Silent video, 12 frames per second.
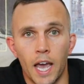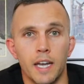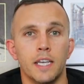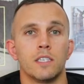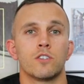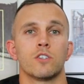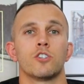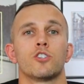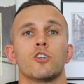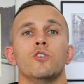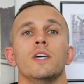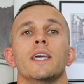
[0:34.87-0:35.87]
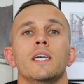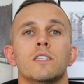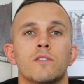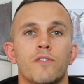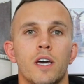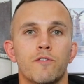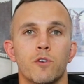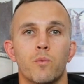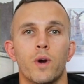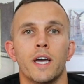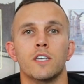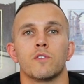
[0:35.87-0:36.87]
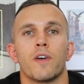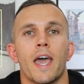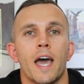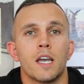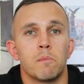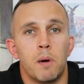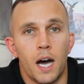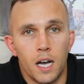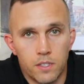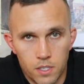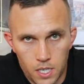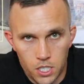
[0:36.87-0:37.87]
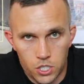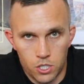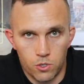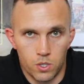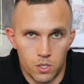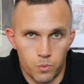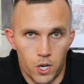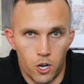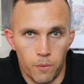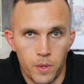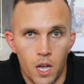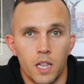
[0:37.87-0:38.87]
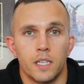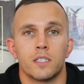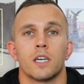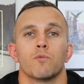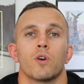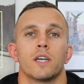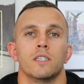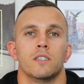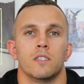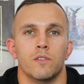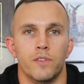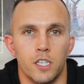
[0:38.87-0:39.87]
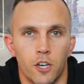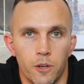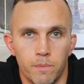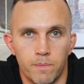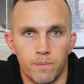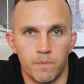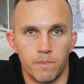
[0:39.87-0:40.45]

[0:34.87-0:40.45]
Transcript: and he's going to show you his favorite ways of how to pass a knee shield as well. Let's get right into the video.